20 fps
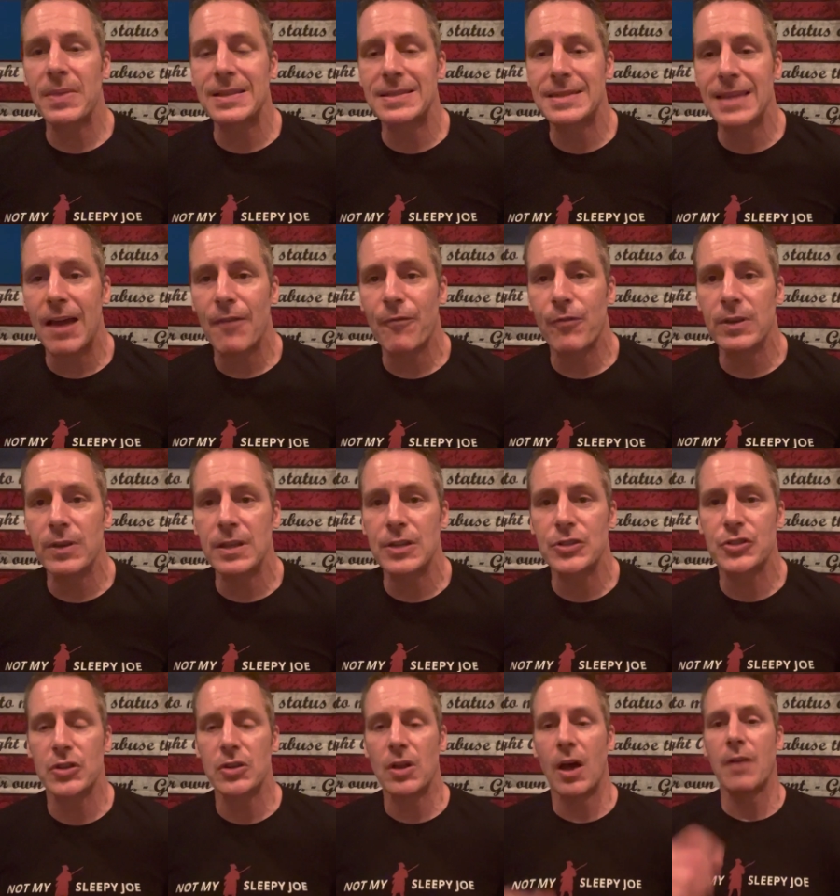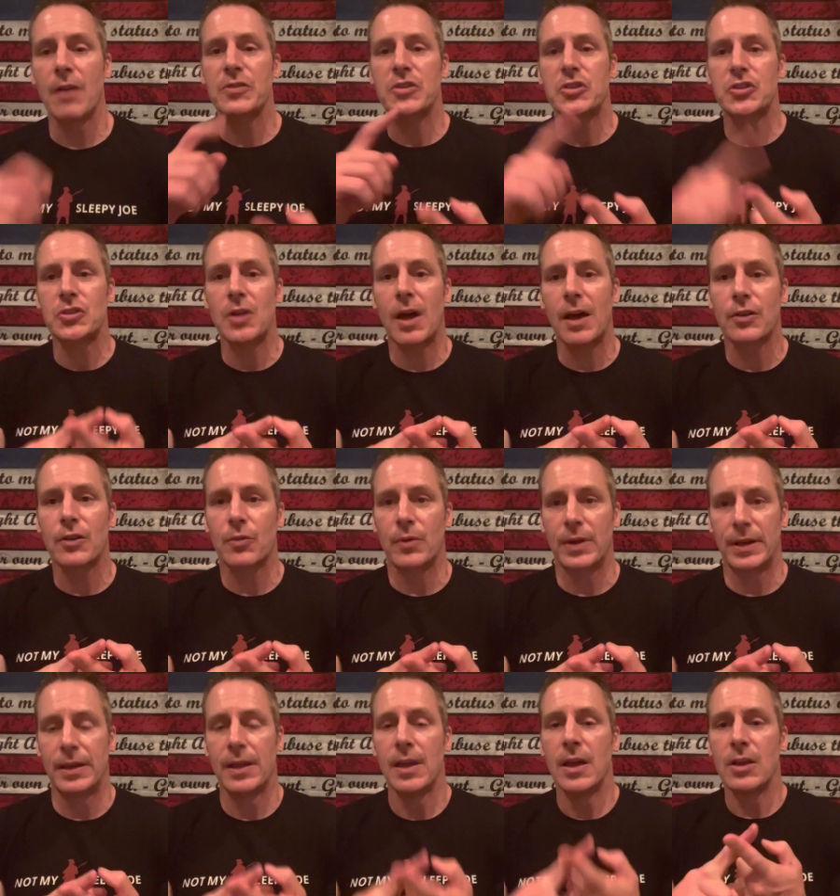definition of stuttering,
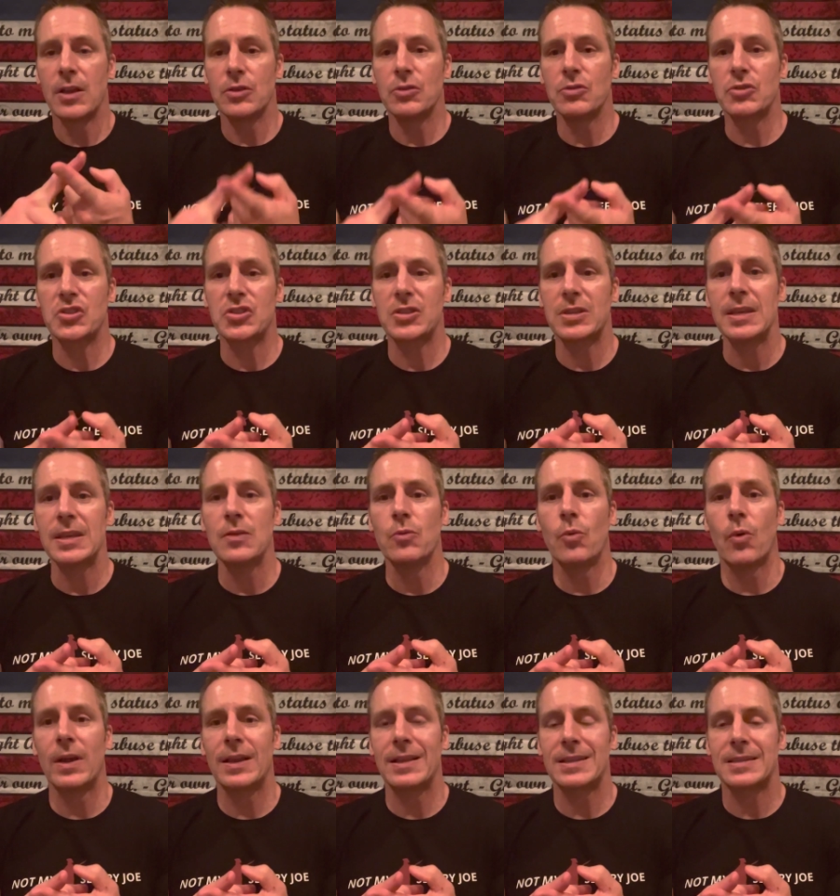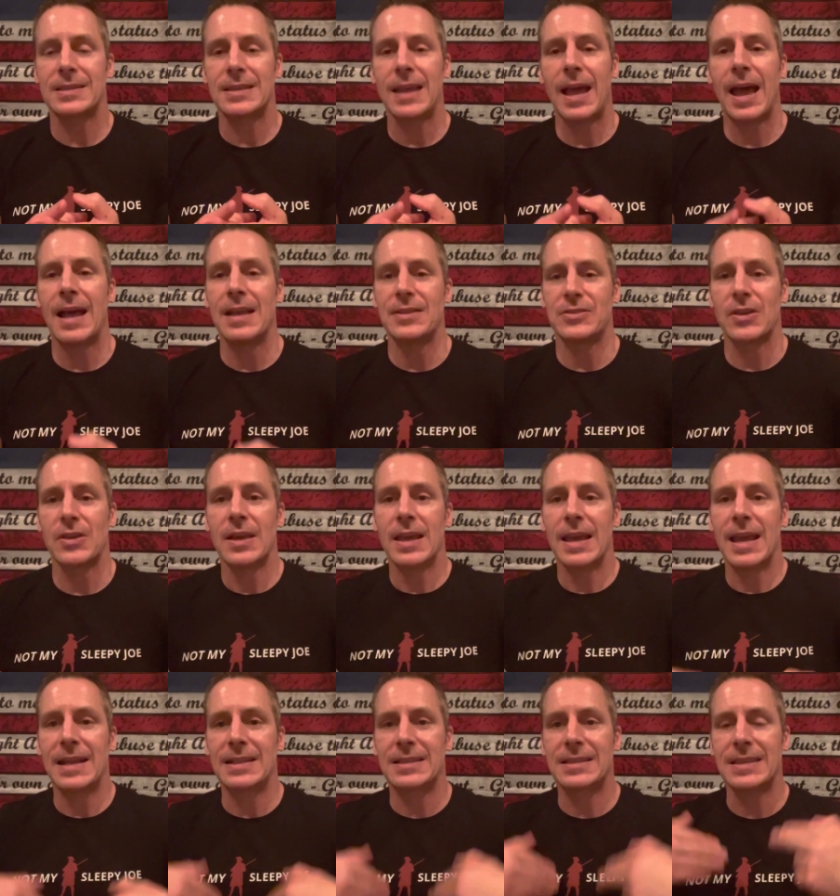you see what it says.
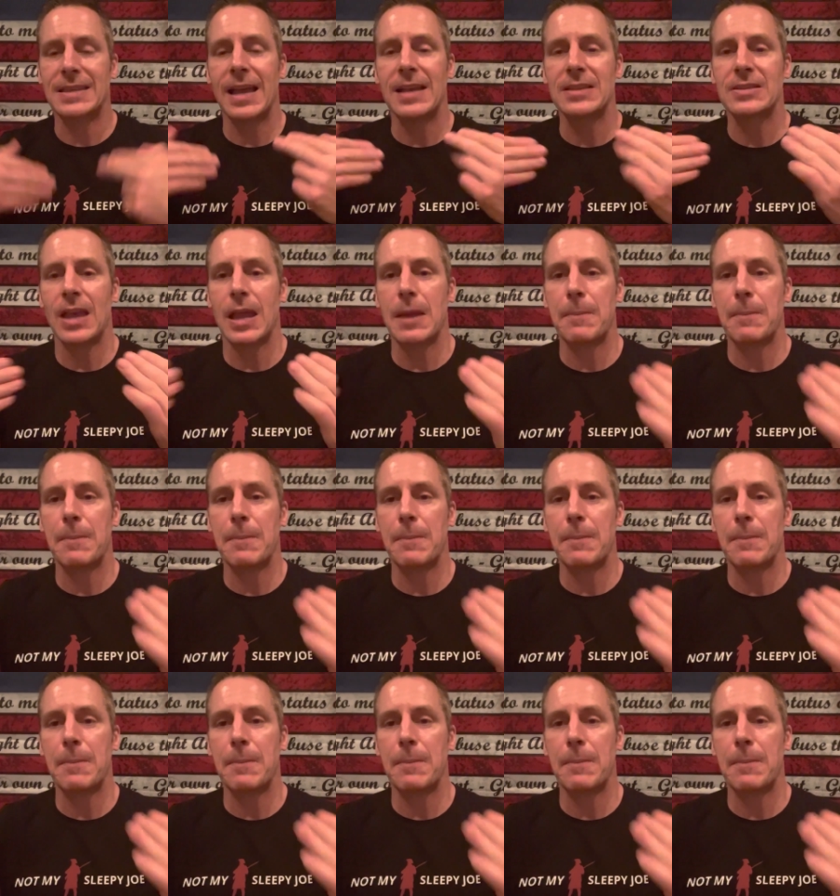It says a